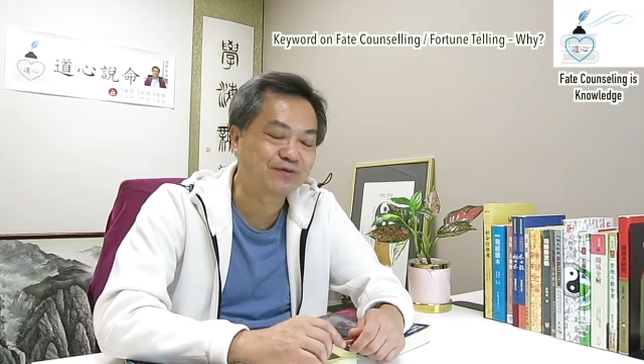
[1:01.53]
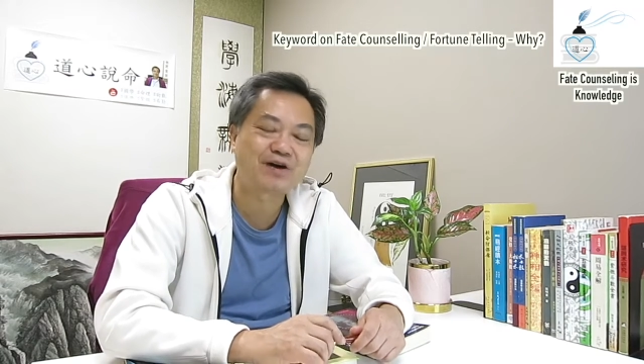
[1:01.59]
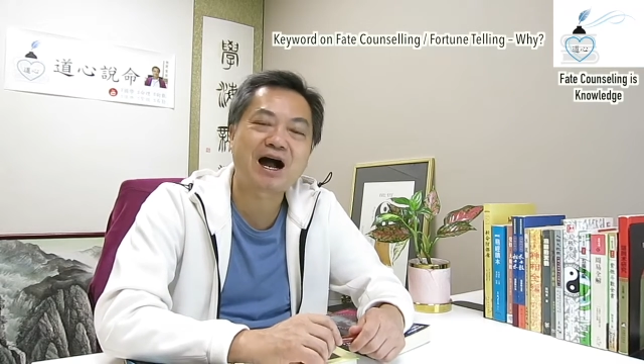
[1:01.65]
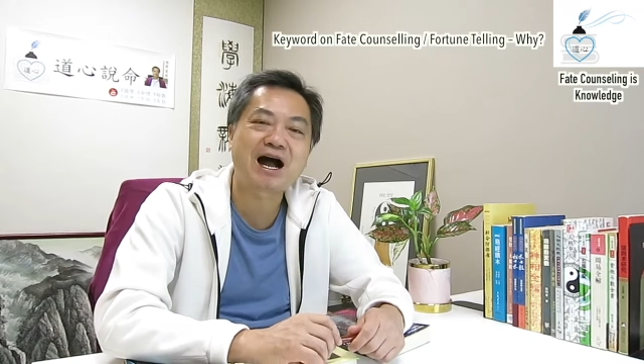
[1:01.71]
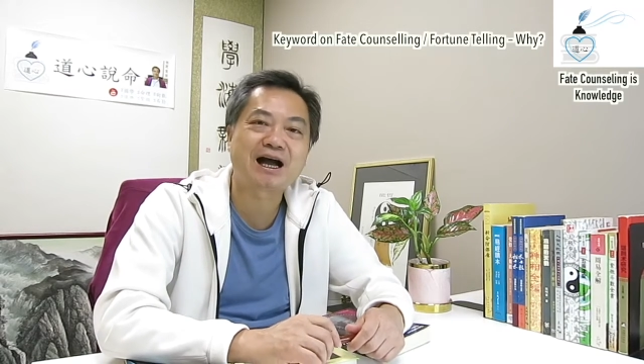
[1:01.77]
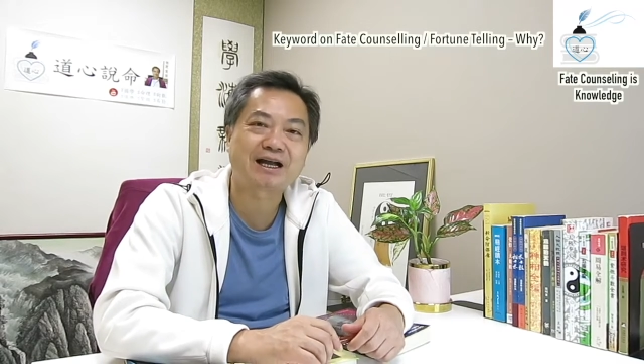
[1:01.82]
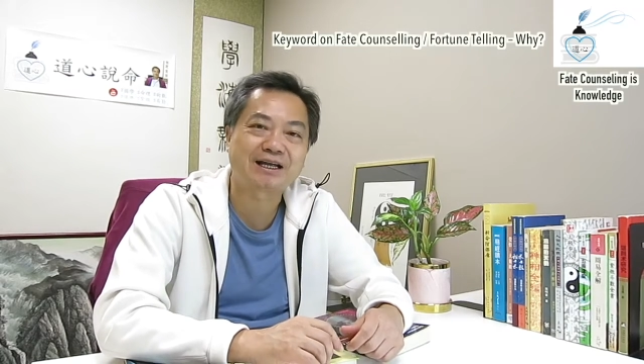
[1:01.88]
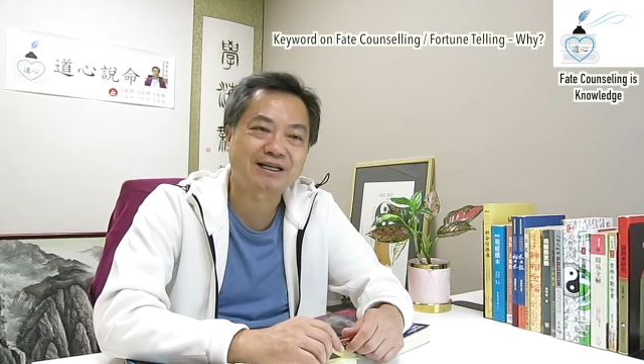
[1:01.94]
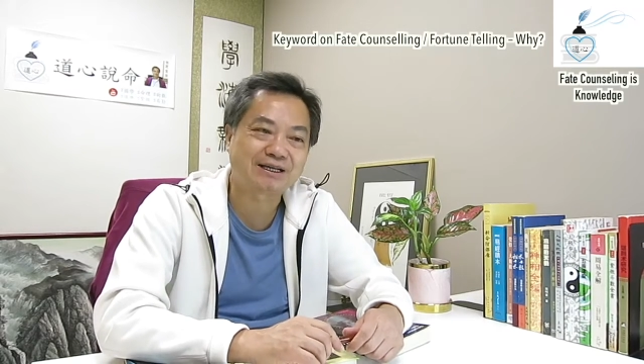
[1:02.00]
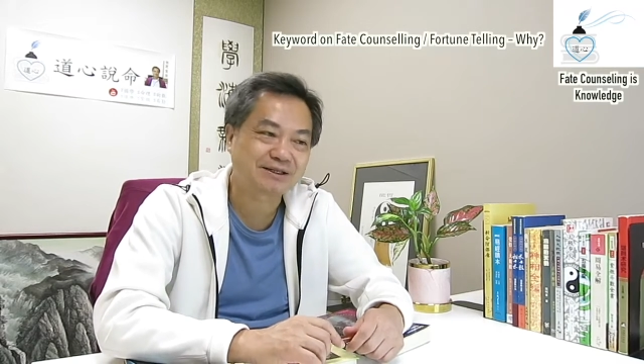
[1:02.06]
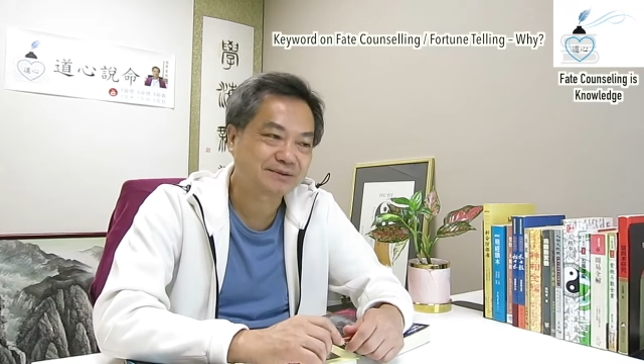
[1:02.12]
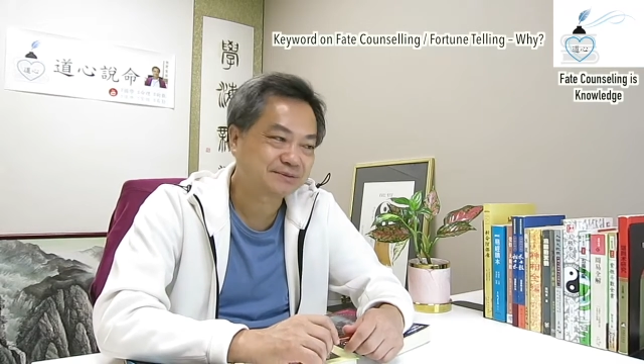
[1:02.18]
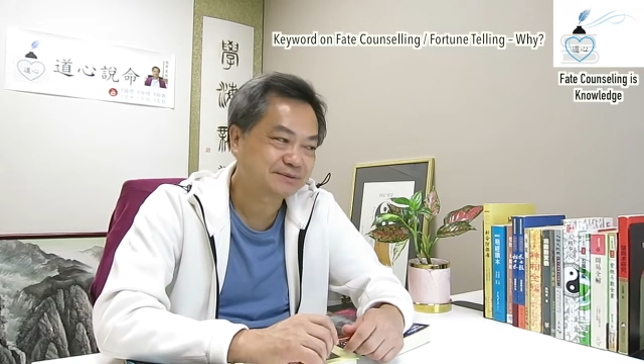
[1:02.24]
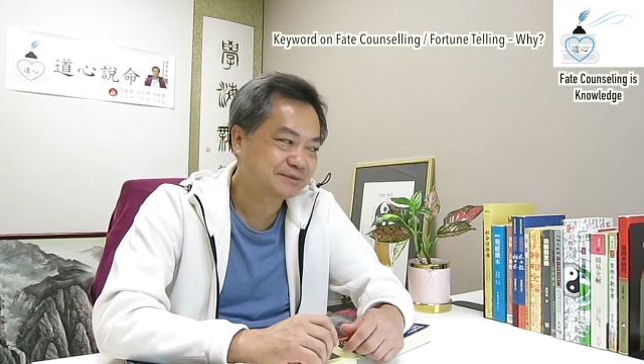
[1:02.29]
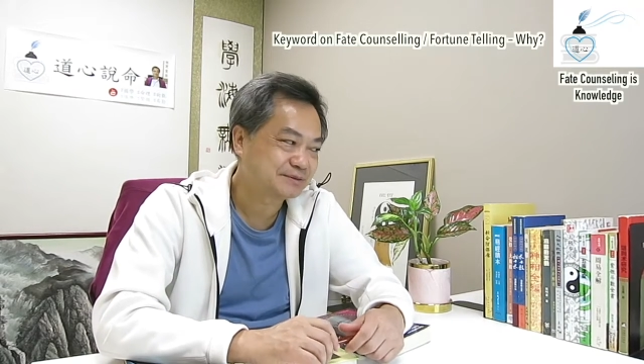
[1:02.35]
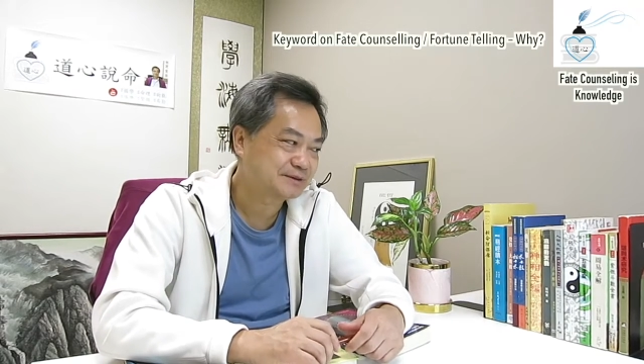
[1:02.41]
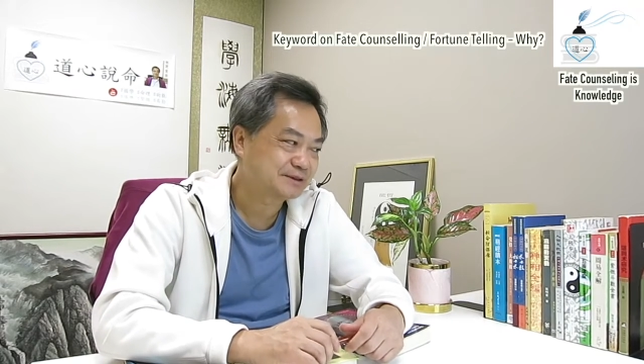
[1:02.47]
why?
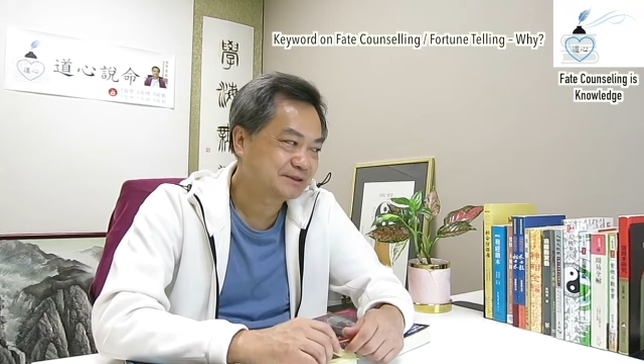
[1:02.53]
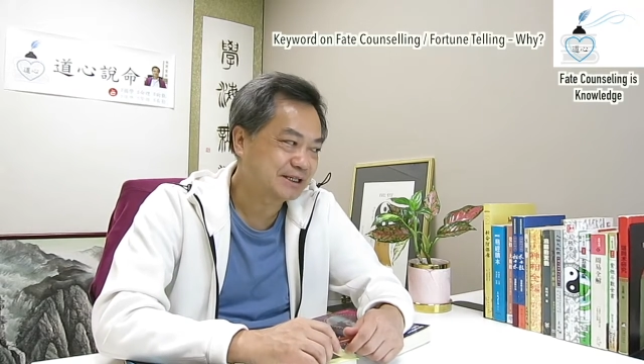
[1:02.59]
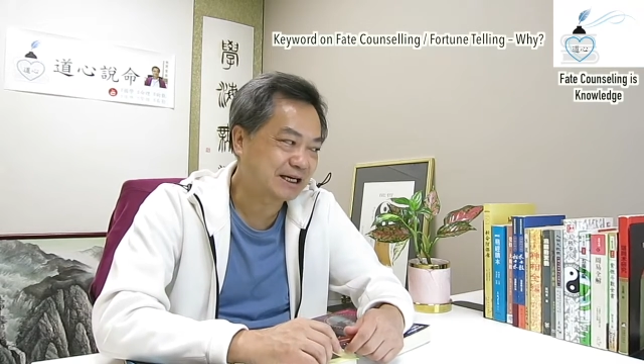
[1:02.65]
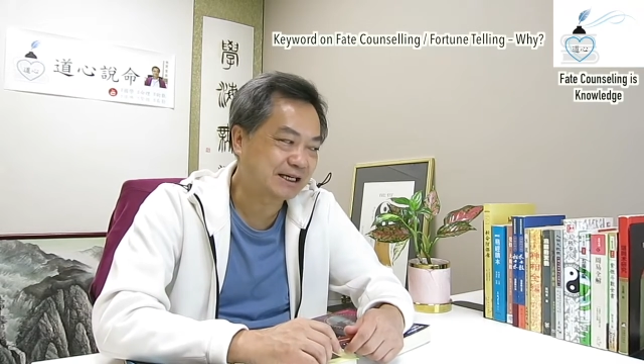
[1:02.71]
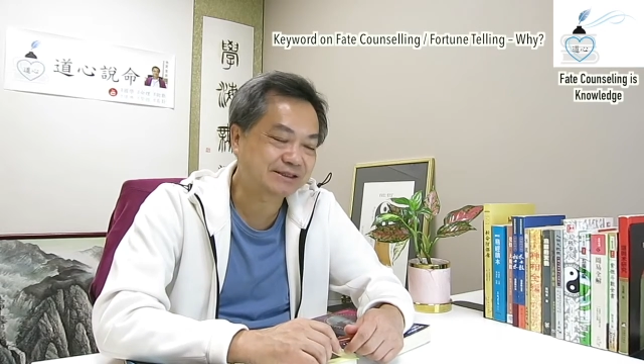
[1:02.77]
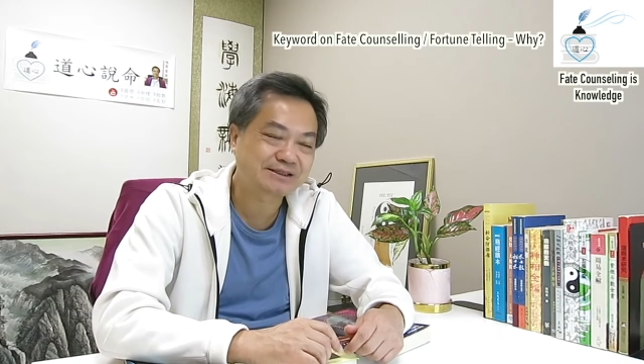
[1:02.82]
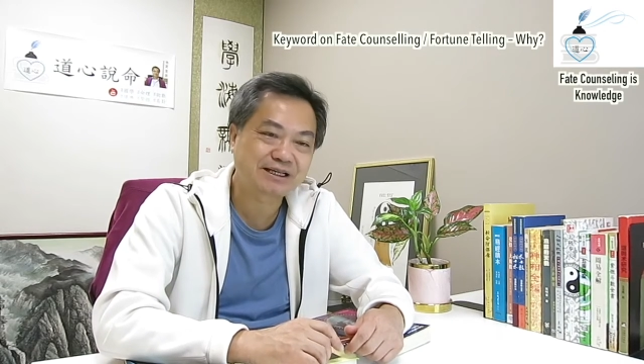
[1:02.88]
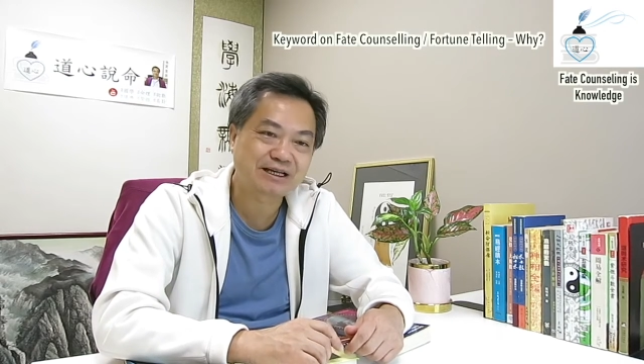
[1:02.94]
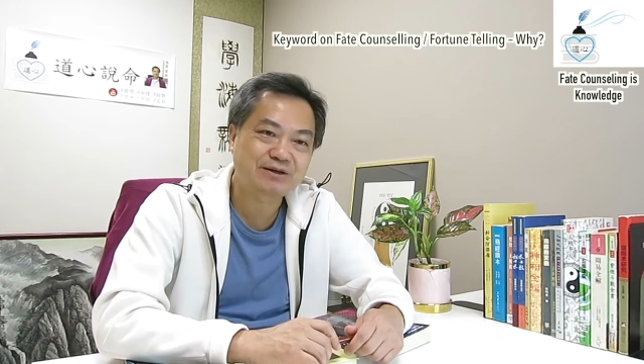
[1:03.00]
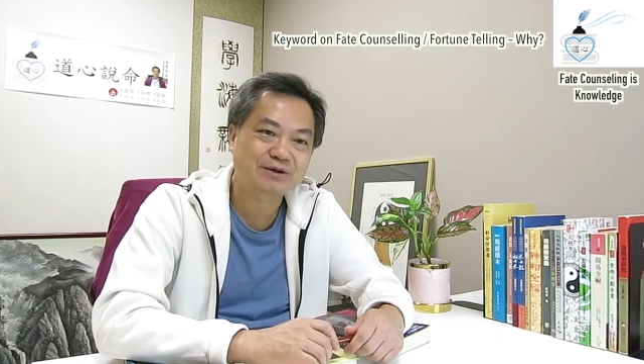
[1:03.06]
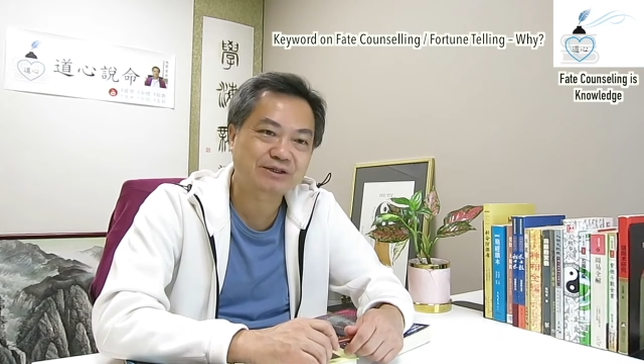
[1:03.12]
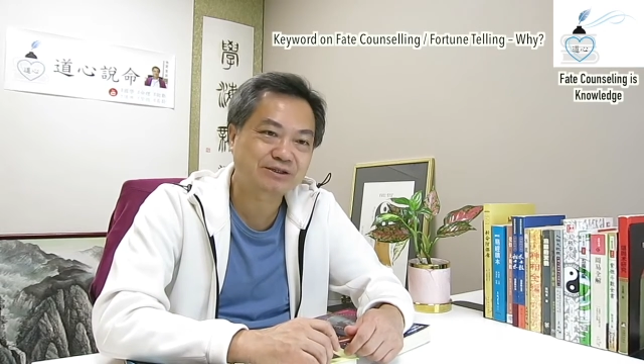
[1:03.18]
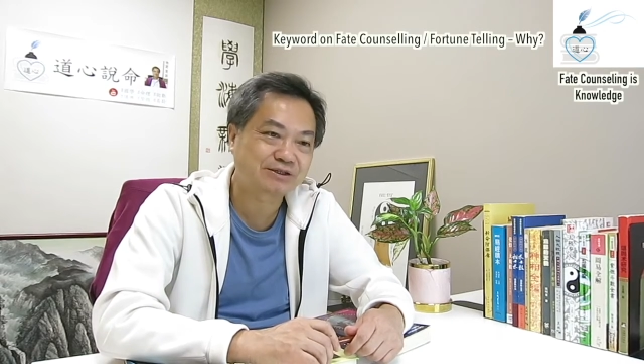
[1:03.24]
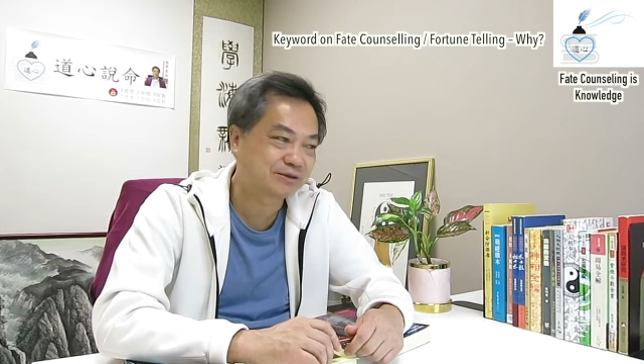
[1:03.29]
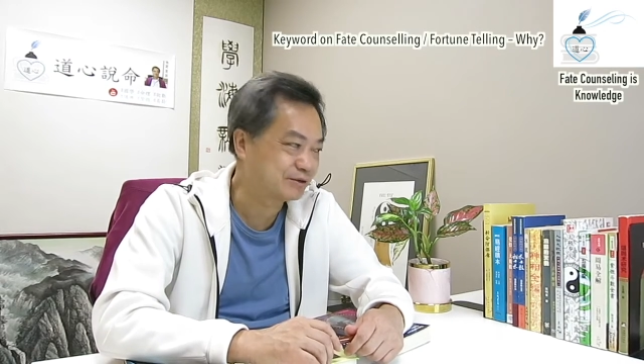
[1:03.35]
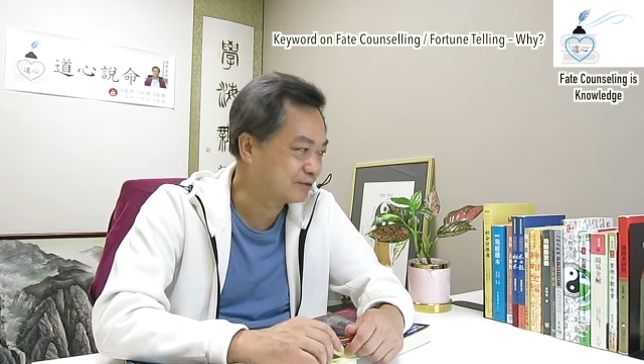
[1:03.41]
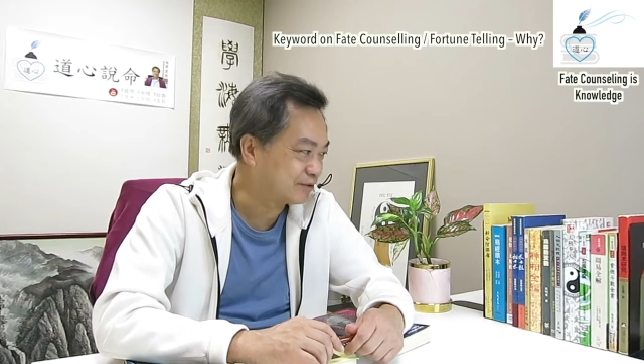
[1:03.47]
Asking
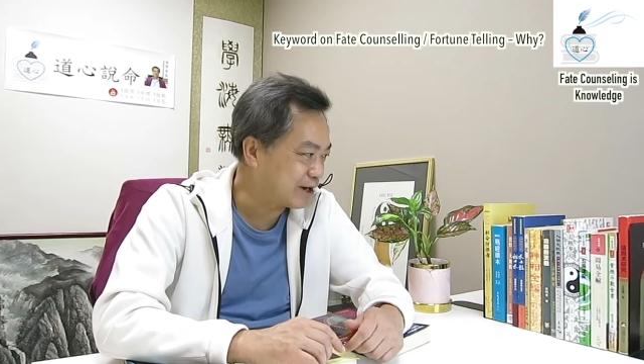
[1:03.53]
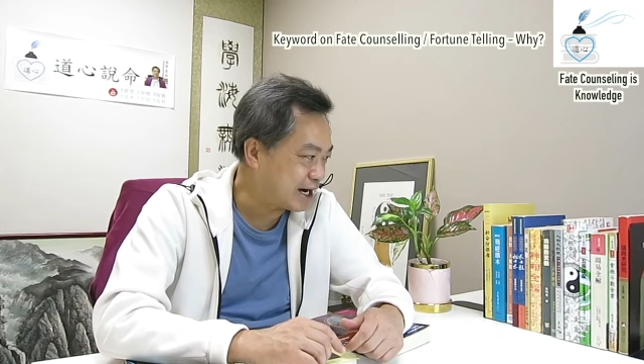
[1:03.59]
question